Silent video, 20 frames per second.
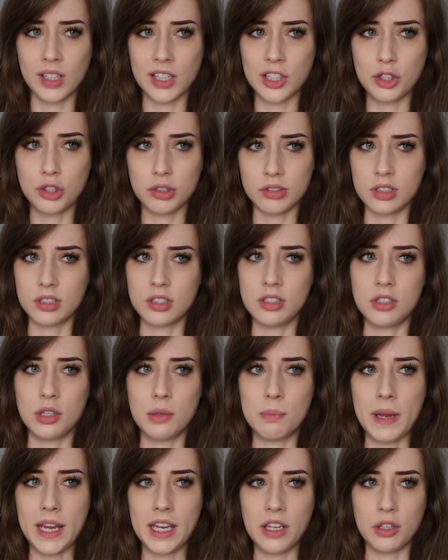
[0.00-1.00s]
like
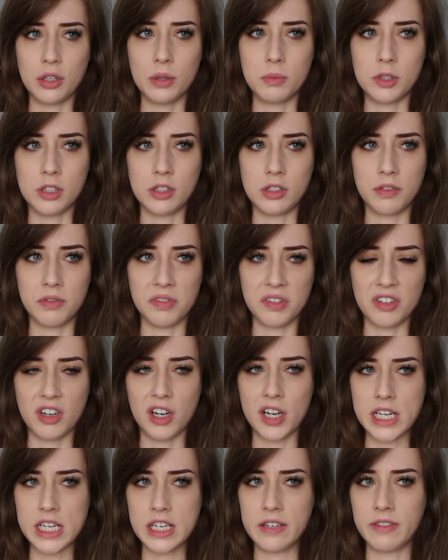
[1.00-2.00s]
drugstore makeup, just a
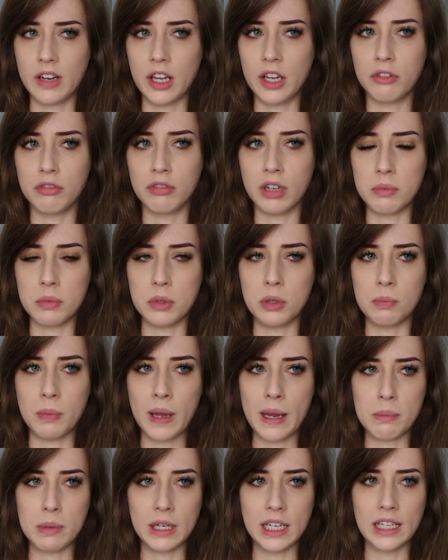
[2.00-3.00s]
variety of like Rimmel,
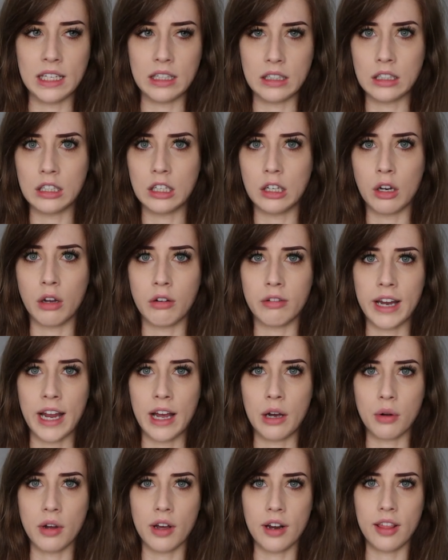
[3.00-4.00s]
Maybelline,
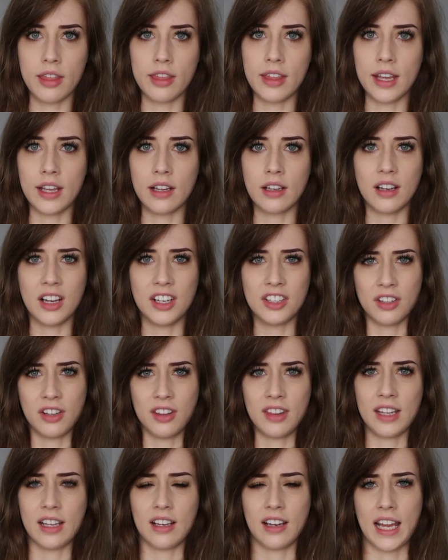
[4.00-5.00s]
L'Oreal kind of thing. I
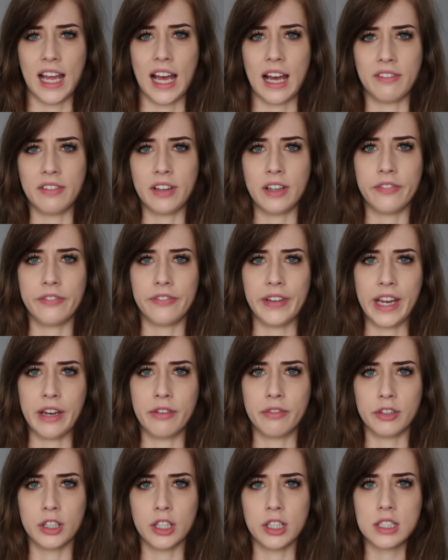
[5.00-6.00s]
don't think I have a
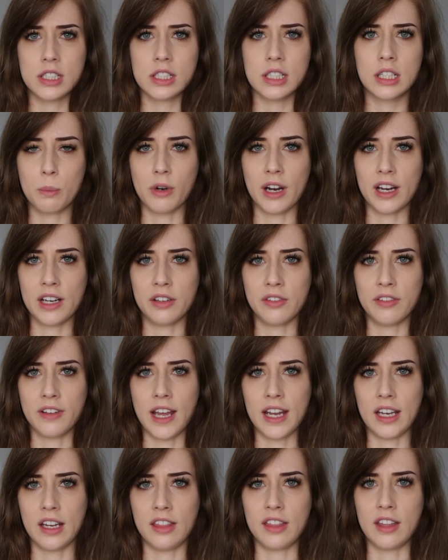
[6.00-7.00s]
favourite brand for
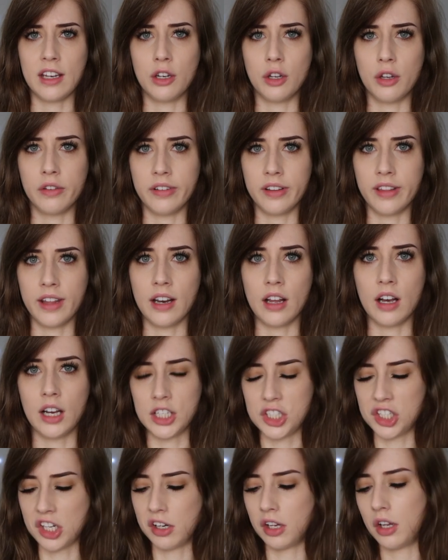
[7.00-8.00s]
anything other than
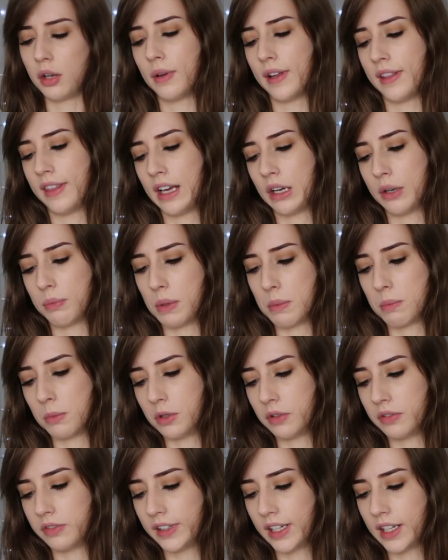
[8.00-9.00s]
eyeshadow, and that would be
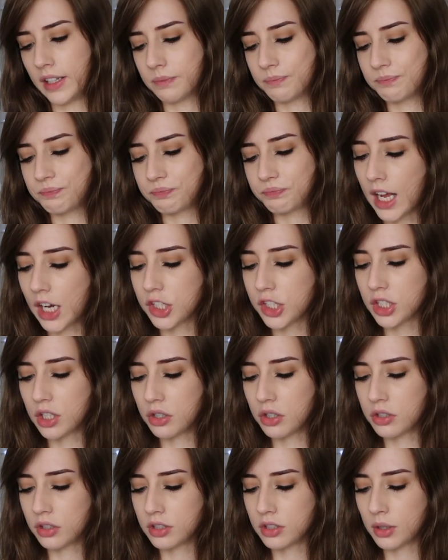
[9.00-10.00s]
Morphe. And
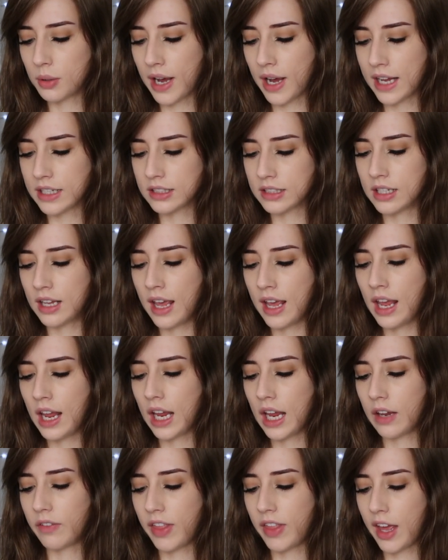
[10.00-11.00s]
she also asked,
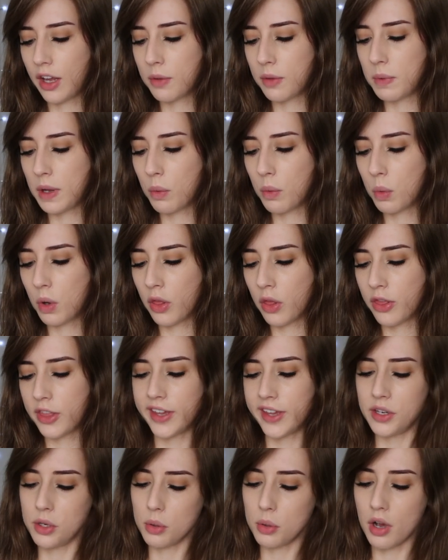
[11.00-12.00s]
if there could be one
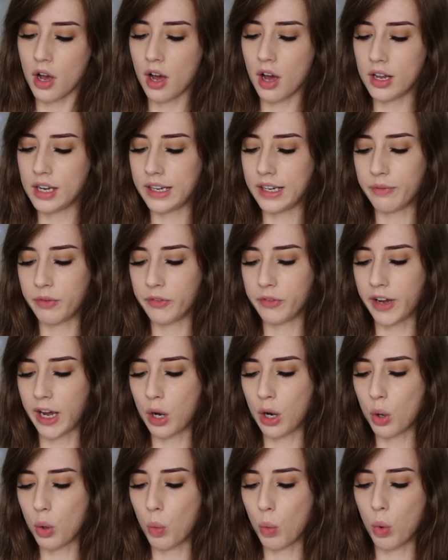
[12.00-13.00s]
thing you can't live
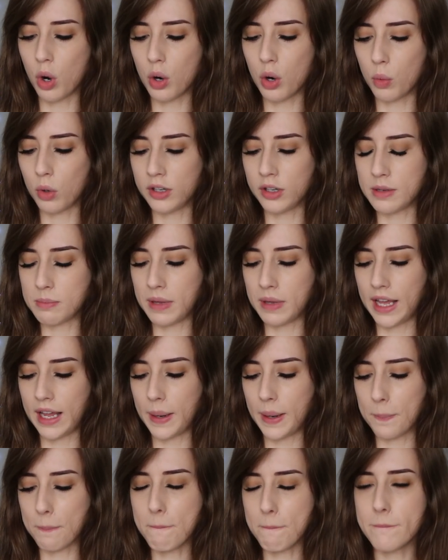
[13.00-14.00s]
without, what would it
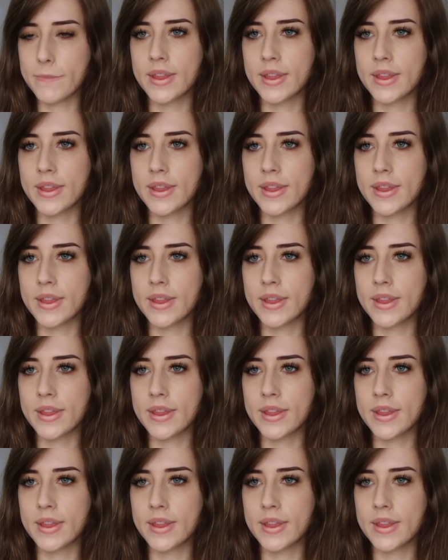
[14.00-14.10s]
be?